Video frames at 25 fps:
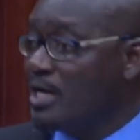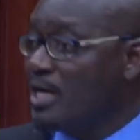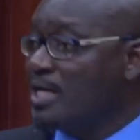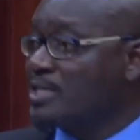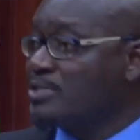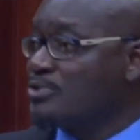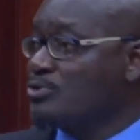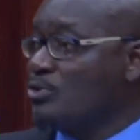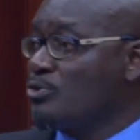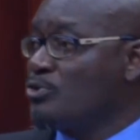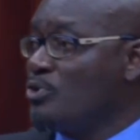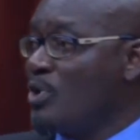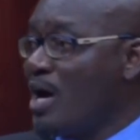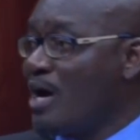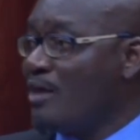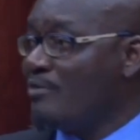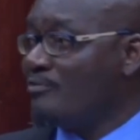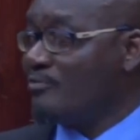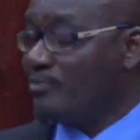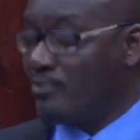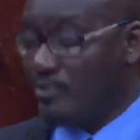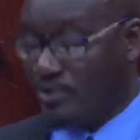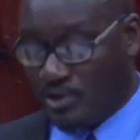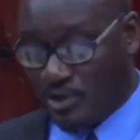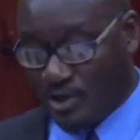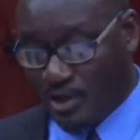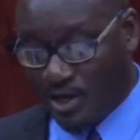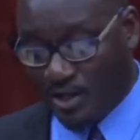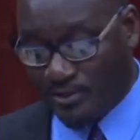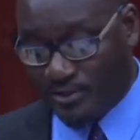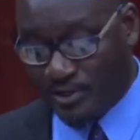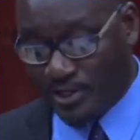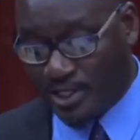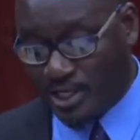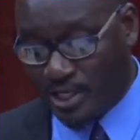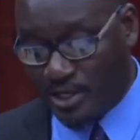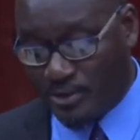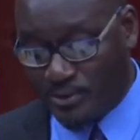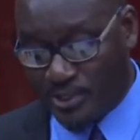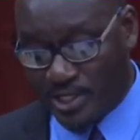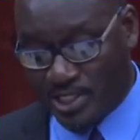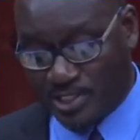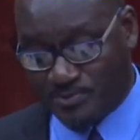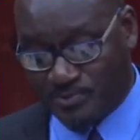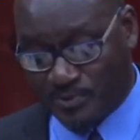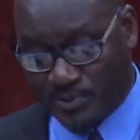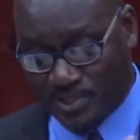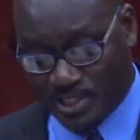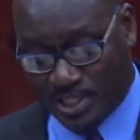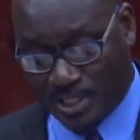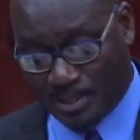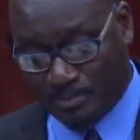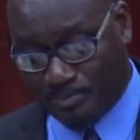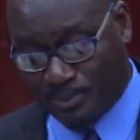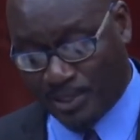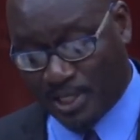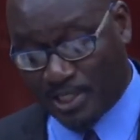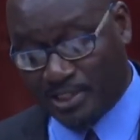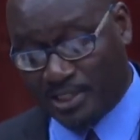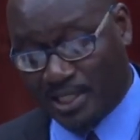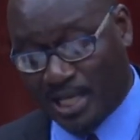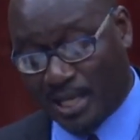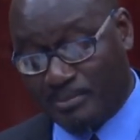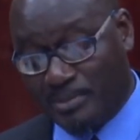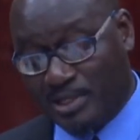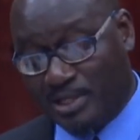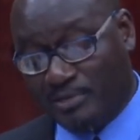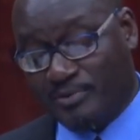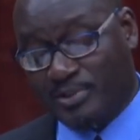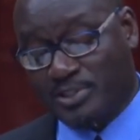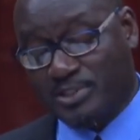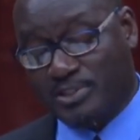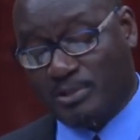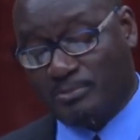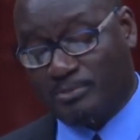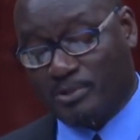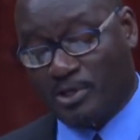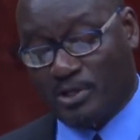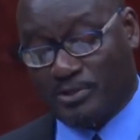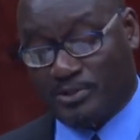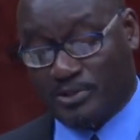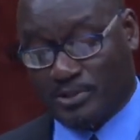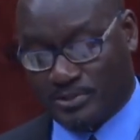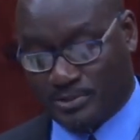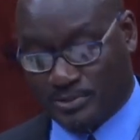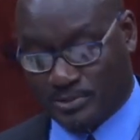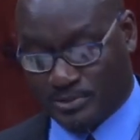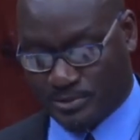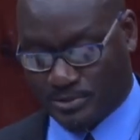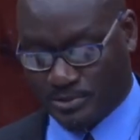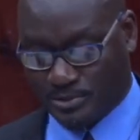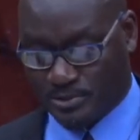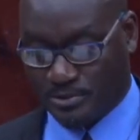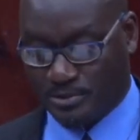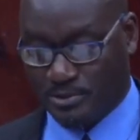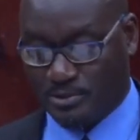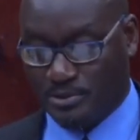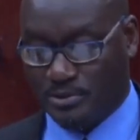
and so you have other areas, physical planning, I believe, and some others.